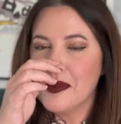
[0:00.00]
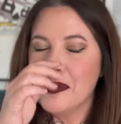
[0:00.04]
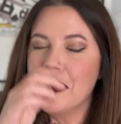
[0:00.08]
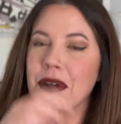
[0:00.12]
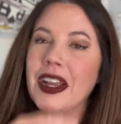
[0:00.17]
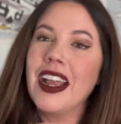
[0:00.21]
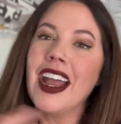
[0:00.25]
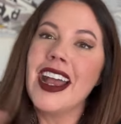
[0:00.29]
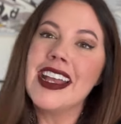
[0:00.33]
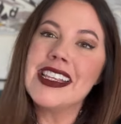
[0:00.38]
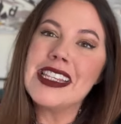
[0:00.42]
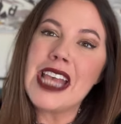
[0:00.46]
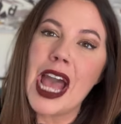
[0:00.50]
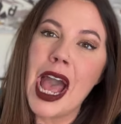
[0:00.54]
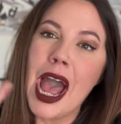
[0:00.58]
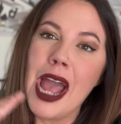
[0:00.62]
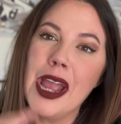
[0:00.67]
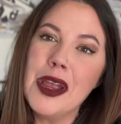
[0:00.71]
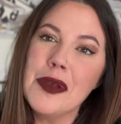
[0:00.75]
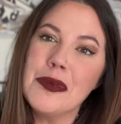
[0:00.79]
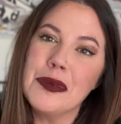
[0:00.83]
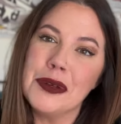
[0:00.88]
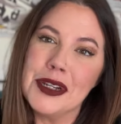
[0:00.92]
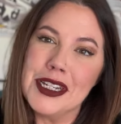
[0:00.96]
But guys, I
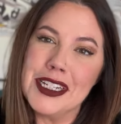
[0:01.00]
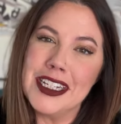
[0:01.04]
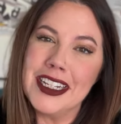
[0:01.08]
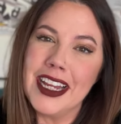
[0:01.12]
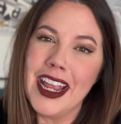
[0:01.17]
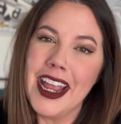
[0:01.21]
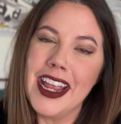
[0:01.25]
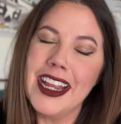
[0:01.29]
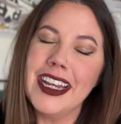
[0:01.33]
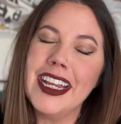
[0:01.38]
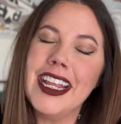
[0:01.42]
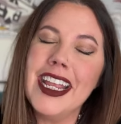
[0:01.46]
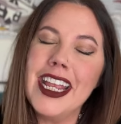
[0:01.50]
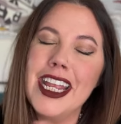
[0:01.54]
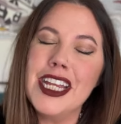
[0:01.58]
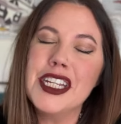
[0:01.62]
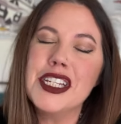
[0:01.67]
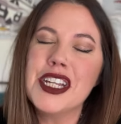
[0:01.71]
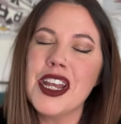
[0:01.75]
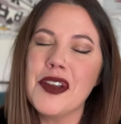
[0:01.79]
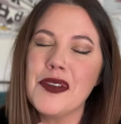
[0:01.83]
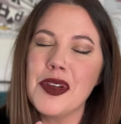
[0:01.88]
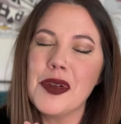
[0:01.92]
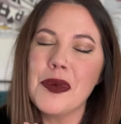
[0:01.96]
appreciate
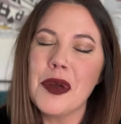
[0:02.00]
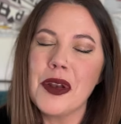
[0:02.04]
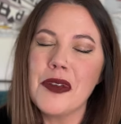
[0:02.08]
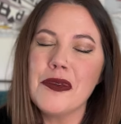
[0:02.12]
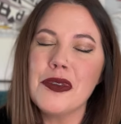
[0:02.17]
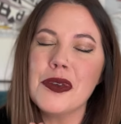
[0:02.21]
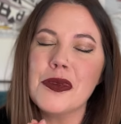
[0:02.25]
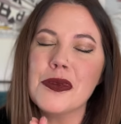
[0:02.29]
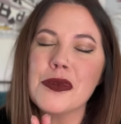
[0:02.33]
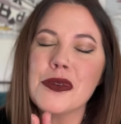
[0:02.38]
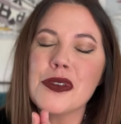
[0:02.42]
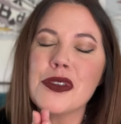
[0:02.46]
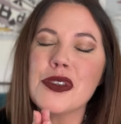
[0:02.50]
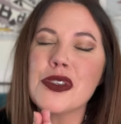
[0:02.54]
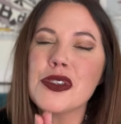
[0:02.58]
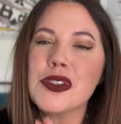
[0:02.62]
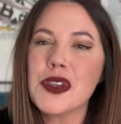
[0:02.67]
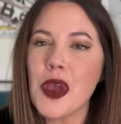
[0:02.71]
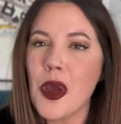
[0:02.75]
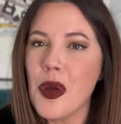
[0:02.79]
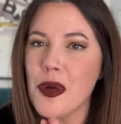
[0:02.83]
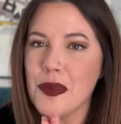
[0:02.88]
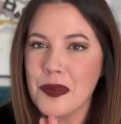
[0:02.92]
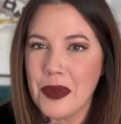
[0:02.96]
each and every one of you
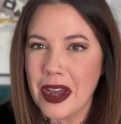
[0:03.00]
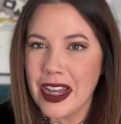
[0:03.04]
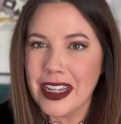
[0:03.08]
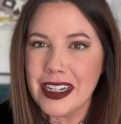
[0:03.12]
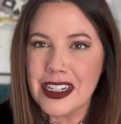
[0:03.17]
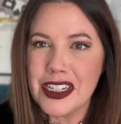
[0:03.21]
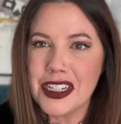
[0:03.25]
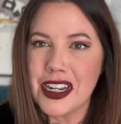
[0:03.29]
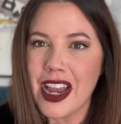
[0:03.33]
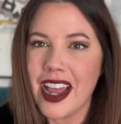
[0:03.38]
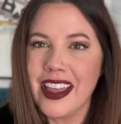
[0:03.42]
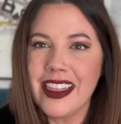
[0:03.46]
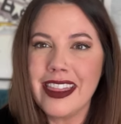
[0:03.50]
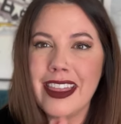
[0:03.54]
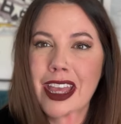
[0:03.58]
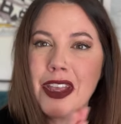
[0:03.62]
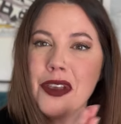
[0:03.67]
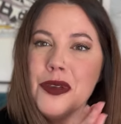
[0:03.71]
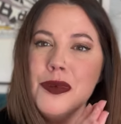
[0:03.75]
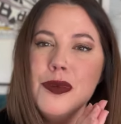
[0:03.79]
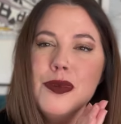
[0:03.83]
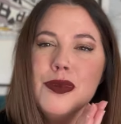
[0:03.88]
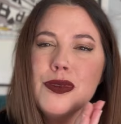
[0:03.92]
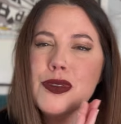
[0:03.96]
so much. I
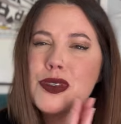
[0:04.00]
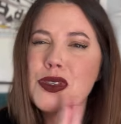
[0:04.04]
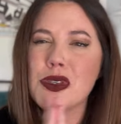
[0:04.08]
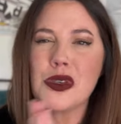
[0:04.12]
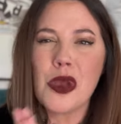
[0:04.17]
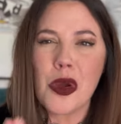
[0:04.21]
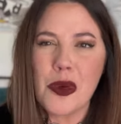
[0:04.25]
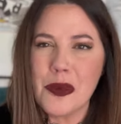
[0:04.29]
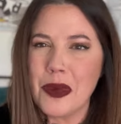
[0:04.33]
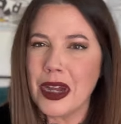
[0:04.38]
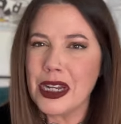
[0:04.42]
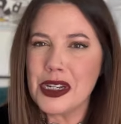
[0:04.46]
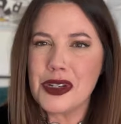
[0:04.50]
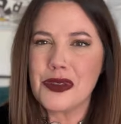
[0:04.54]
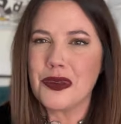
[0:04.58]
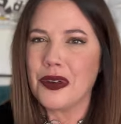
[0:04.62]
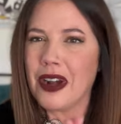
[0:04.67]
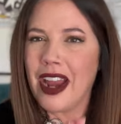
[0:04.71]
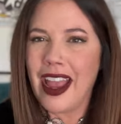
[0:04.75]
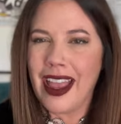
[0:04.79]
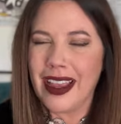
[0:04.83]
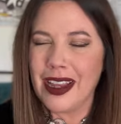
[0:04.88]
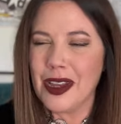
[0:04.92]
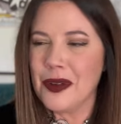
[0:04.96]
thank you so much
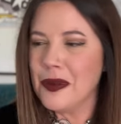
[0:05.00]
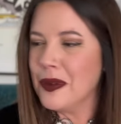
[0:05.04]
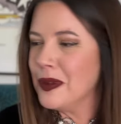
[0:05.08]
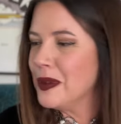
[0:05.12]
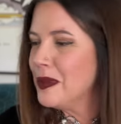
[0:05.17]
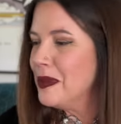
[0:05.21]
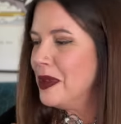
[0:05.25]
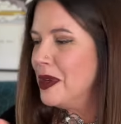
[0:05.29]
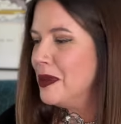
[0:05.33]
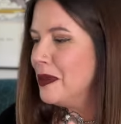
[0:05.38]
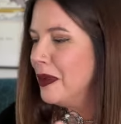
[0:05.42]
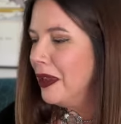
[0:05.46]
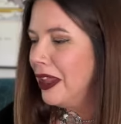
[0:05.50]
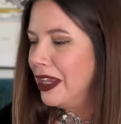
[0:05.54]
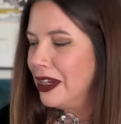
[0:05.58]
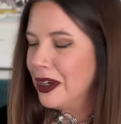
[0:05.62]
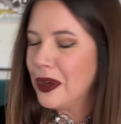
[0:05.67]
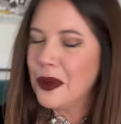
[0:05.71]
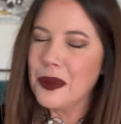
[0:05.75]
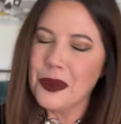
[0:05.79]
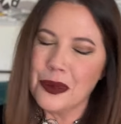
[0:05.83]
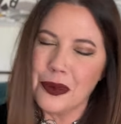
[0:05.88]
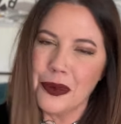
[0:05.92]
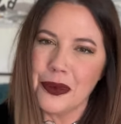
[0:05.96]
for hanging with me while I
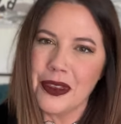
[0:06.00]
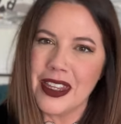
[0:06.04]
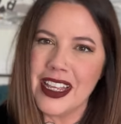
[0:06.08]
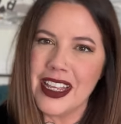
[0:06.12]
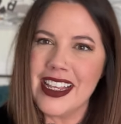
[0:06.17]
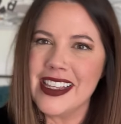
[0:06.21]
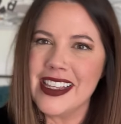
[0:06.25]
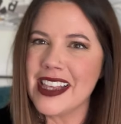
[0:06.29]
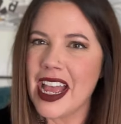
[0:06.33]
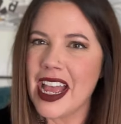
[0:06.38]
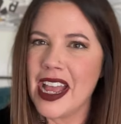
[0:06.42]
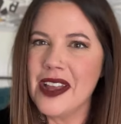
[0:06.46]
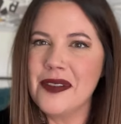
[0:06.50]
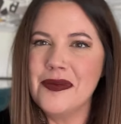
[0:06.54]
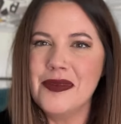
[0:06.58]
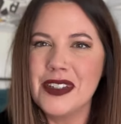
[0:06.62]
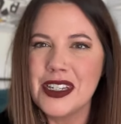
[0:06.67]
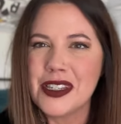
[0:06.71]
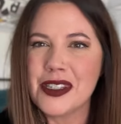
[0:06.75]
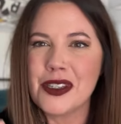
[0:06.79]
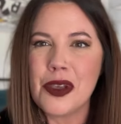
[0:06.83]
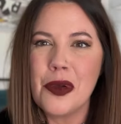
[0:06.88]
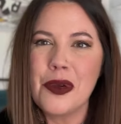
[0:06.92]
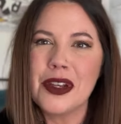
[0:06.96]
go through these. I'm
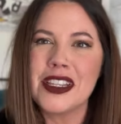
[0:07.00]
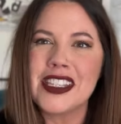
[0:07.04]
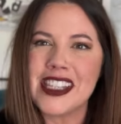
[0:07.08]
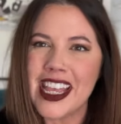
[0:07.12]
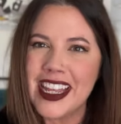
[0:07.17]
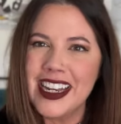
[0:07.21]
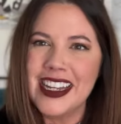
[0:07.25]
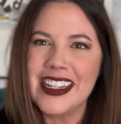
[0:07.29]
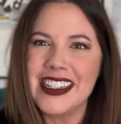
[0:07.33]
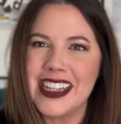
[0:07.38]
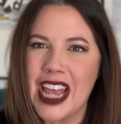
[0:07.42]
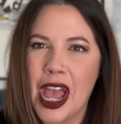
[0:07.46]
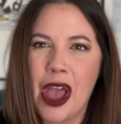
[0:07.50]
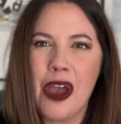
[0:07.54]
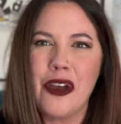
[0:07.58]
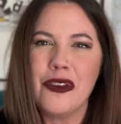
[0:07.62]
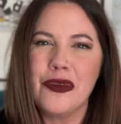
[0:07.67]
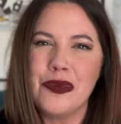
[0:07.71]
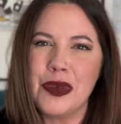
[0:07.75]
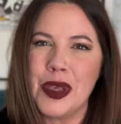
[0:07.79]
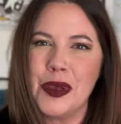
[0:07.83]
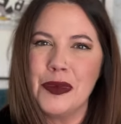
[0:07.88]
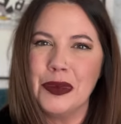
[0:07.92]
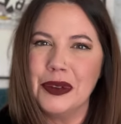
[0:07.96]
just so excited to have
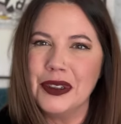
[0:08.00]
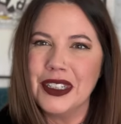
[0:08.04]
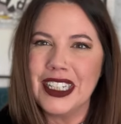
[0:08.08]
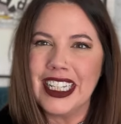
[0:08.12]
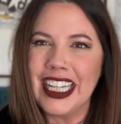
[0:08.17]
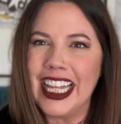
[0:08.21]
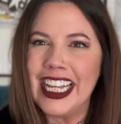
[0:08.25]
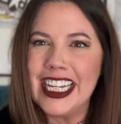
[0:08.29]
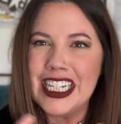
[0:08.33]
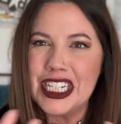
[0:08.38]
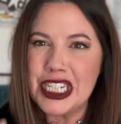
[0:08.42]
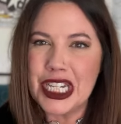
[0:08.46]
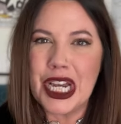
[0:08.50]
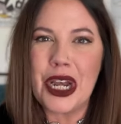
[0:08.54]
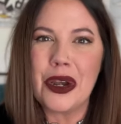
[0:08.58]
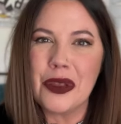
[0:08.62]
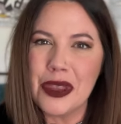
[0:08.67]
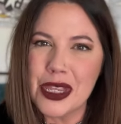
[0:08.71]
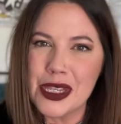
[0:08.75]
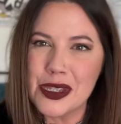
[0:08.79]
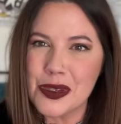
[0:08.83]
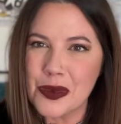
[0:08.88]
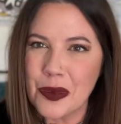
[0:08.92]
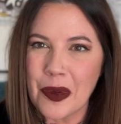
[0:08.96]
people to like share
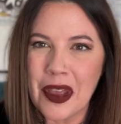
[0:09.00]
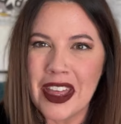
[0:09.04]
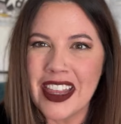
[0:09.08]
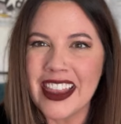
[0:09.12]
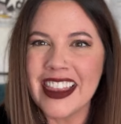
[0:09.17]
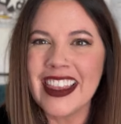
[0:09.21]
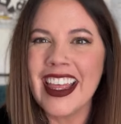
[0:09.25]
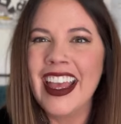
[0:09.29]
this with.